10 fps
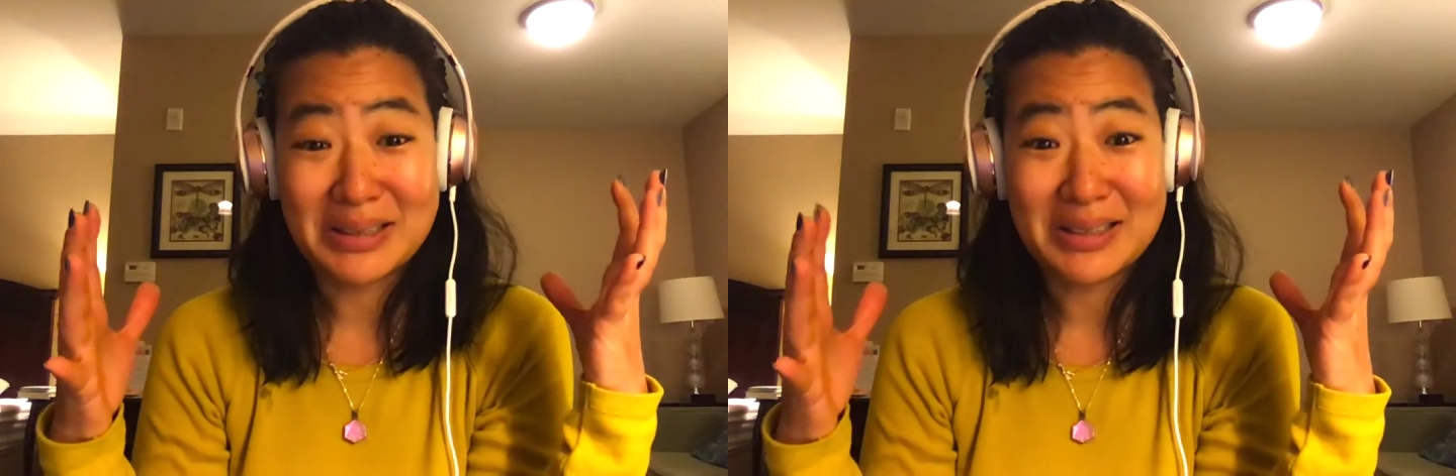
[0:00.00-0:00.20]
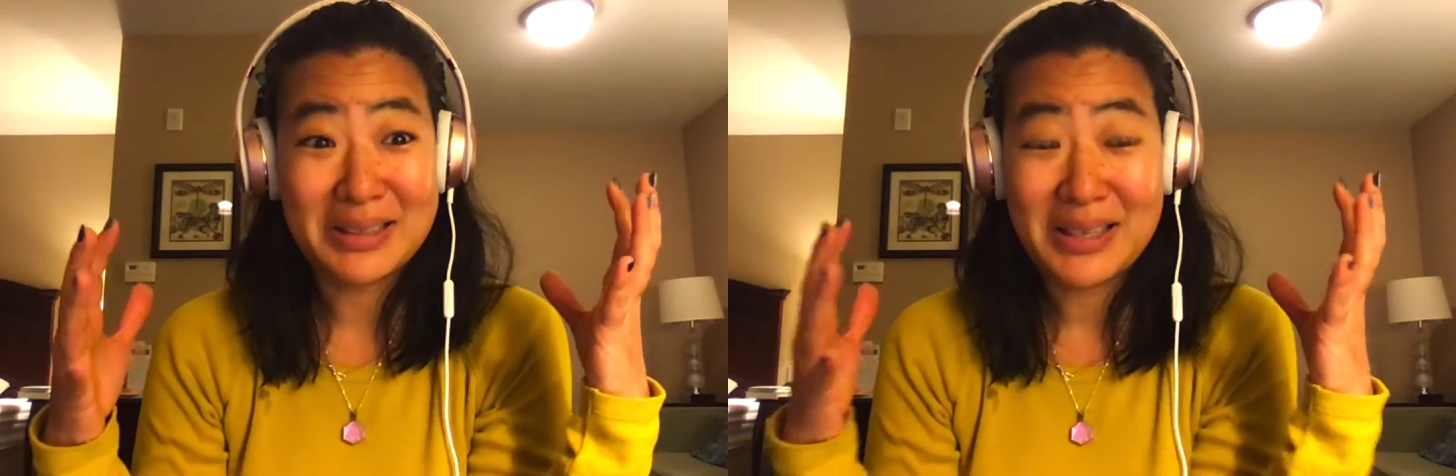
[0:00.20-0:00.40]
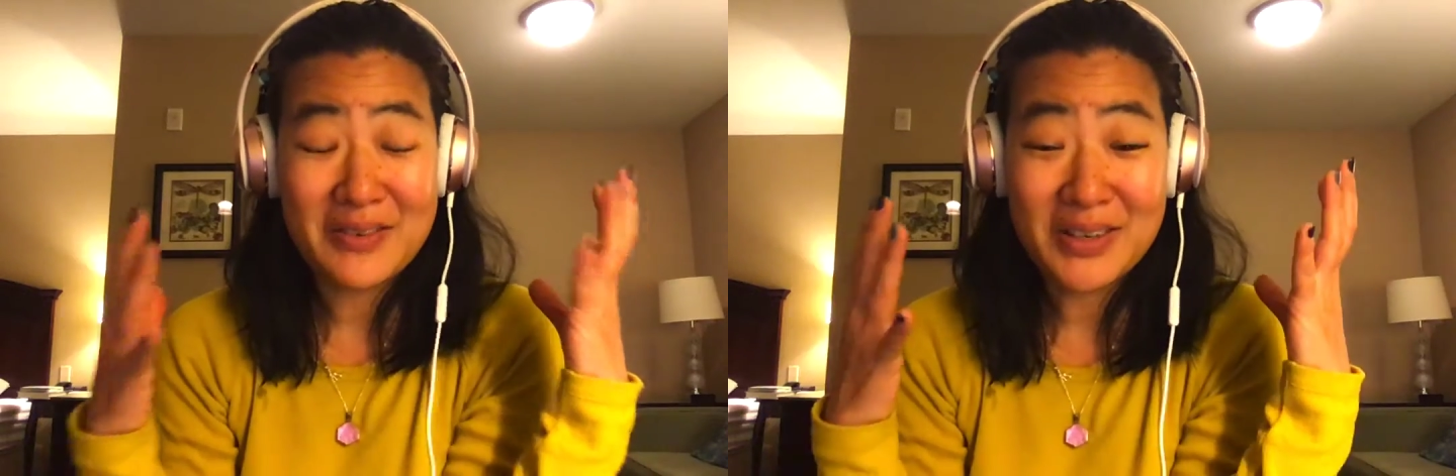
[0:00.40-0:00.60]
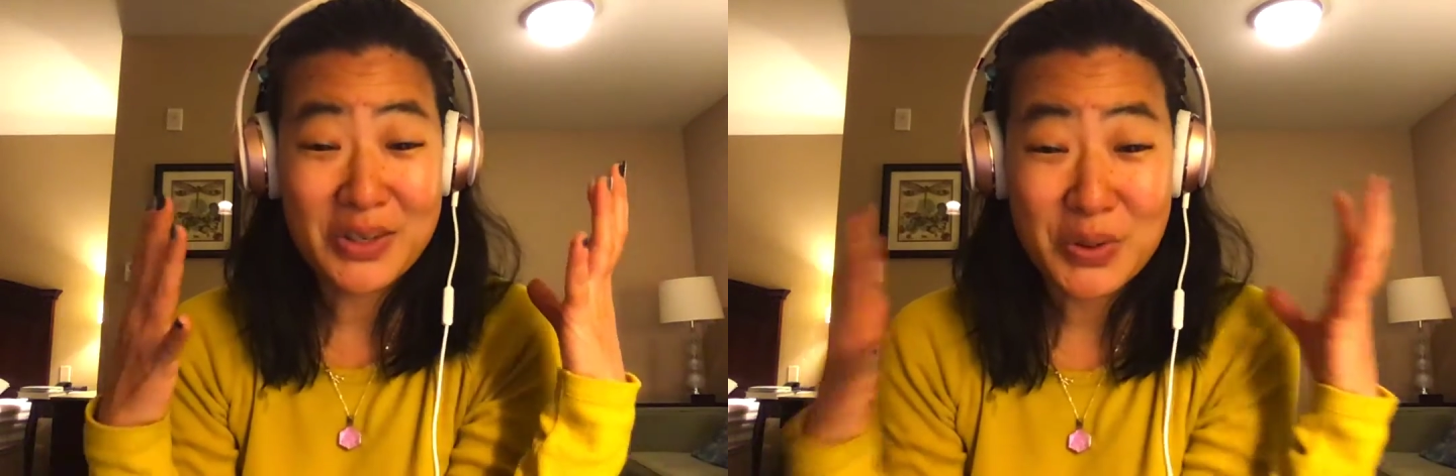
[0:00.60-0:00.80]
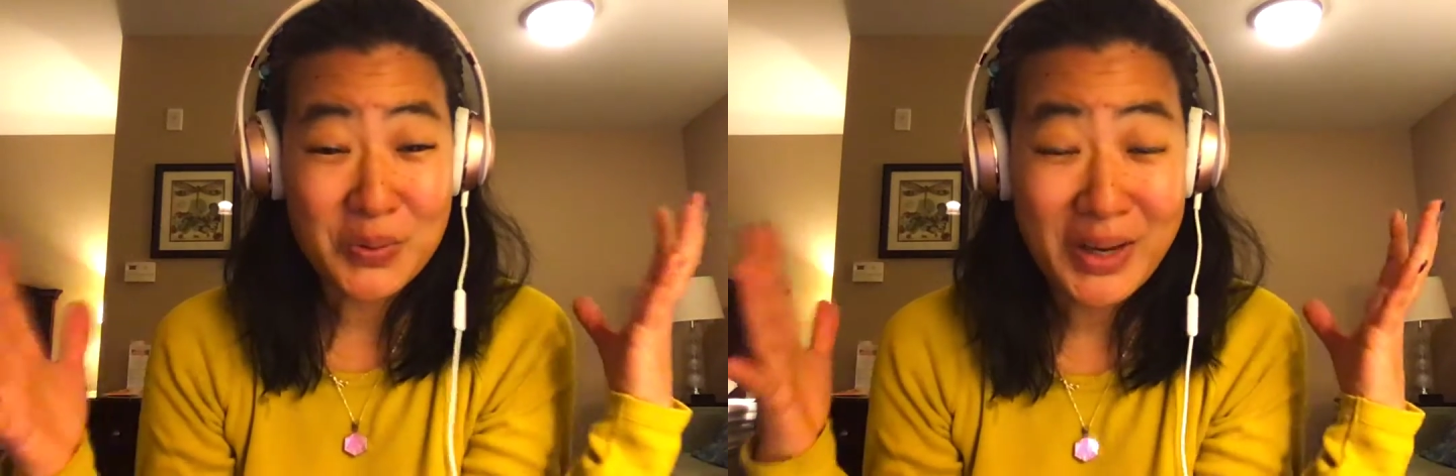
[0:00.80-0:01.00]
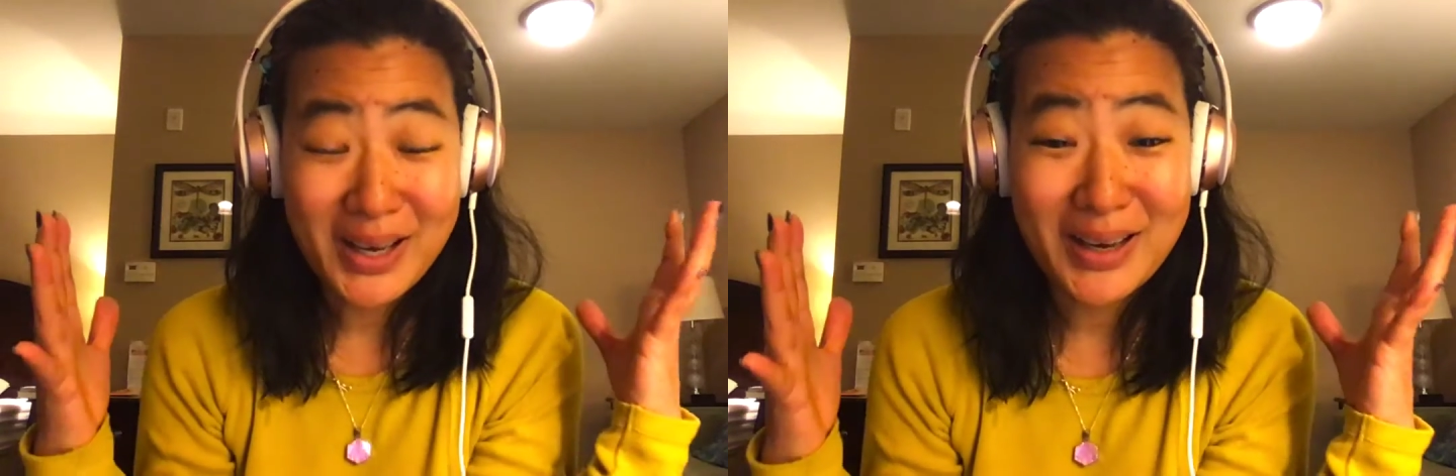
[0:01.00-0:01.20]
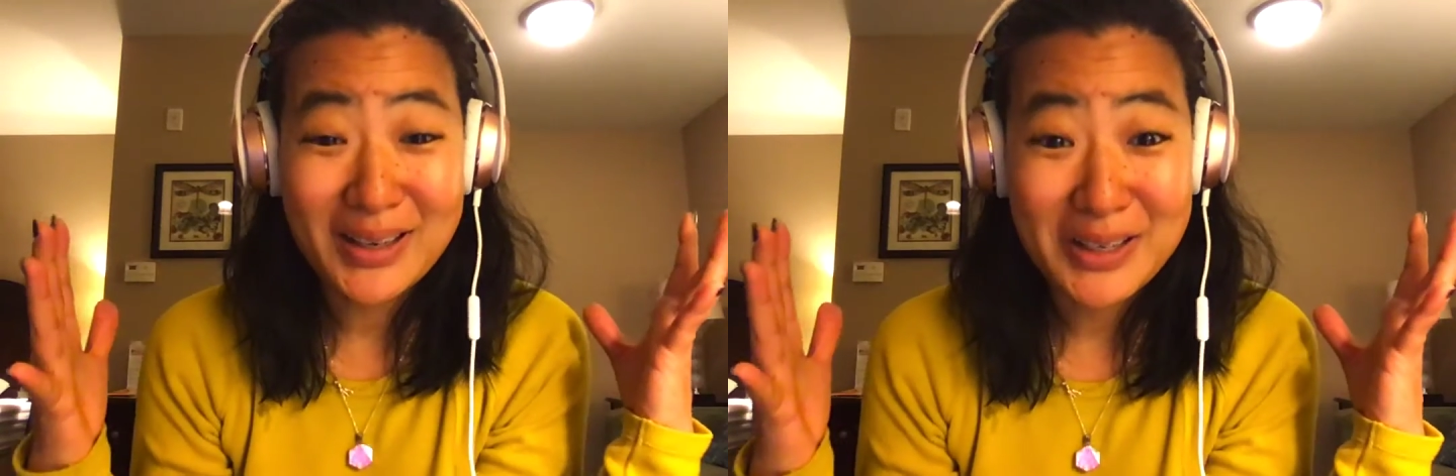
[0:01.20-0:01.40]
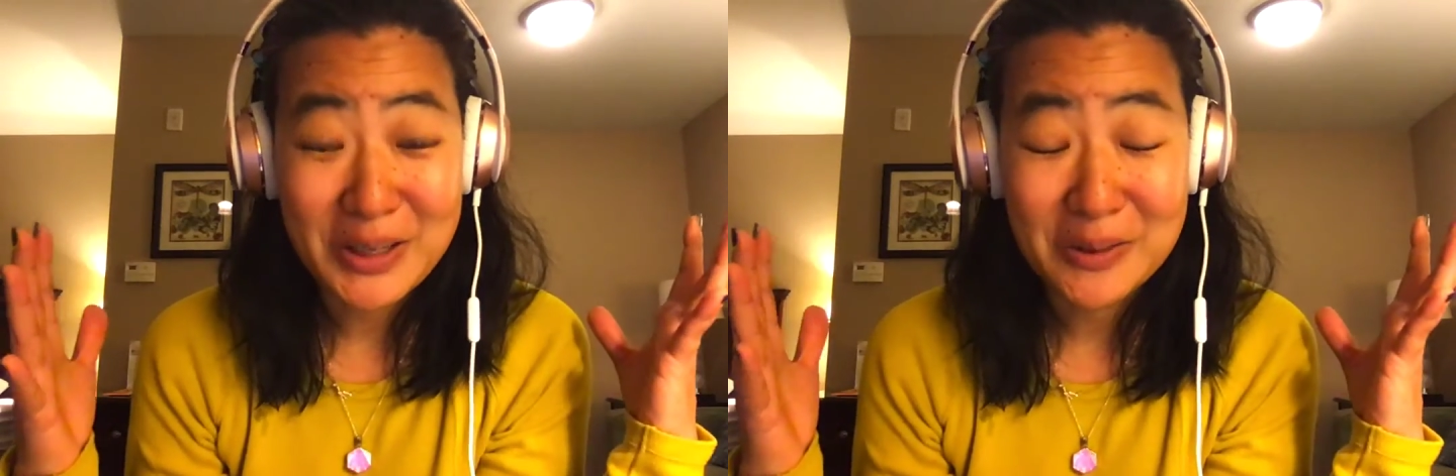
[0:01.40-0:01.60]
And even in Korea,
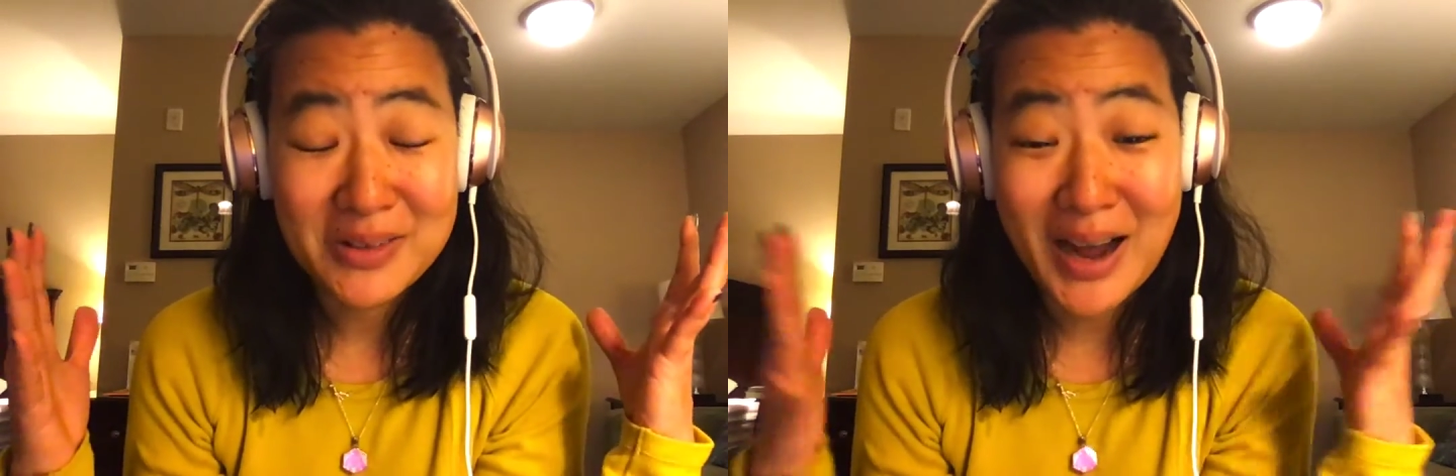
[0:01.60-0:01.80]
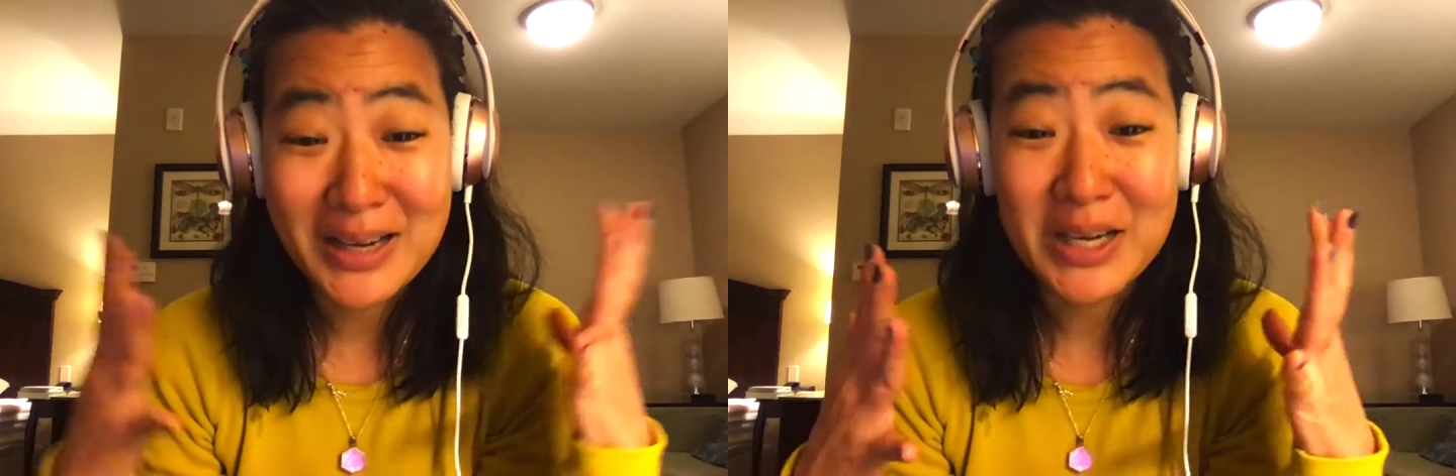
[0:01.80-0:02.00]
9 out